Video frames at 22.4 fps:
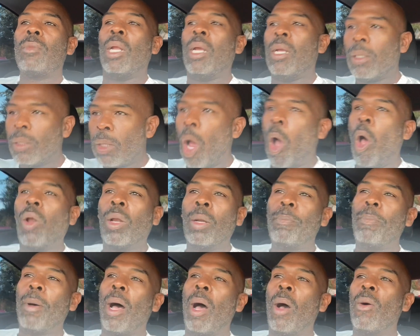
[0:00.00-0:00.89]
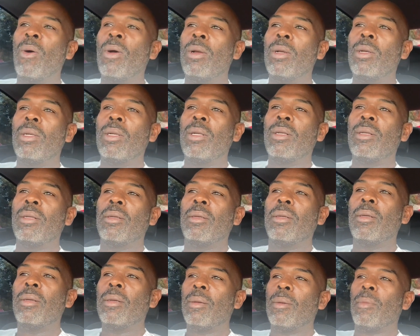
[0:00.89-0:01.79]
it's all about
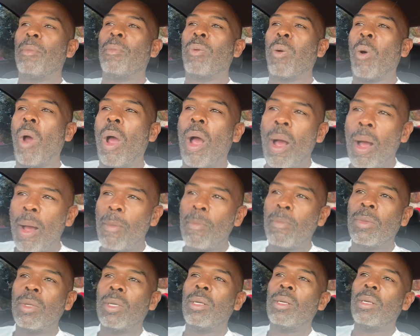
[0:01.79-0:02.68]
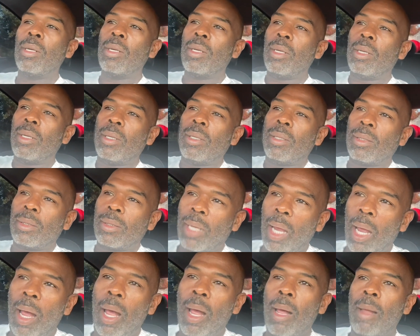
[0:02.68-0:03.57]
prime
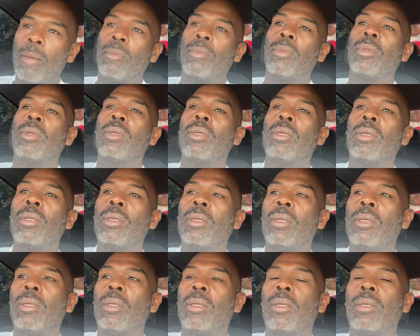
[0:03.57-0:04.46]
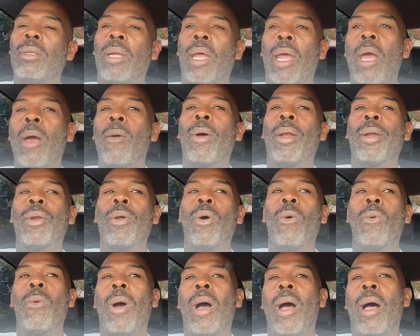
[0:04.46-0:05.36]
time now I know
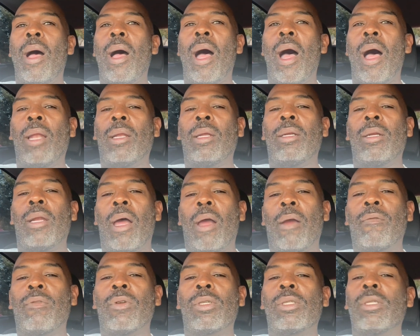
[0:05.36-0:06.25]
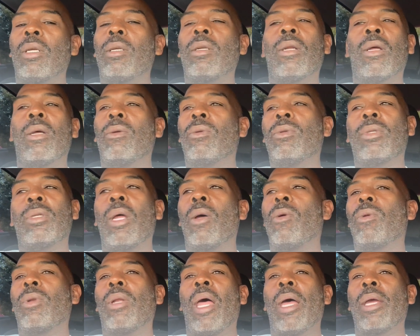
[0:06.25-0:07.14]
why Allen Iverson don't
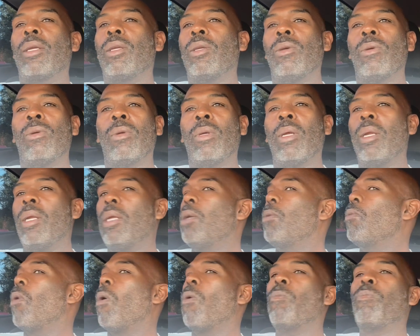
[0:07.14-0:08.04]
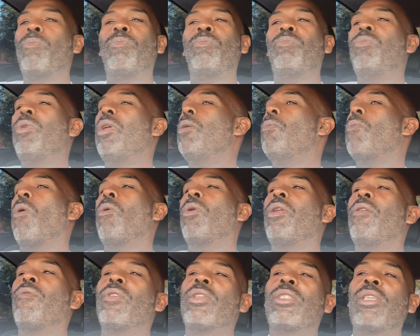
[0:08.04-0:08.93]
don't like you, and he won't he won't
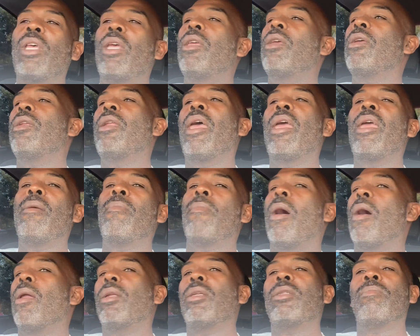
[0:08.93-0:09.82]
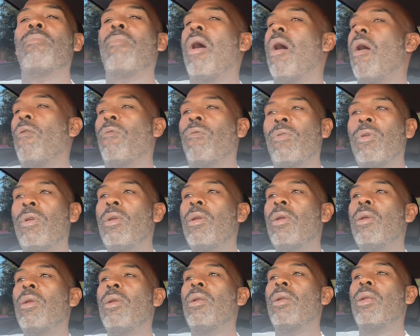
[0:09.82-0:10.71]
even say your name out his mouth.
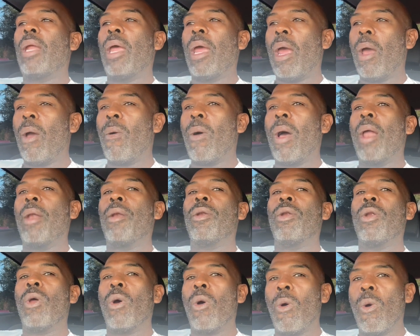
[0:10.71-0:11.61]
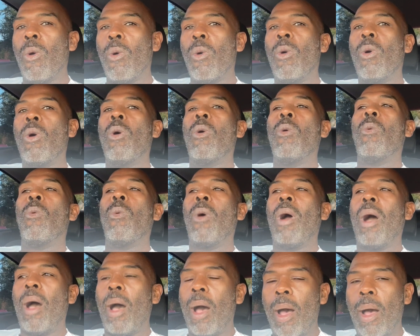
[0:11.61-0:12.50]
Now I know
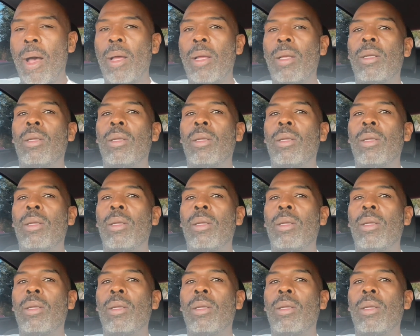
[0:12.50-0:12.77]
why.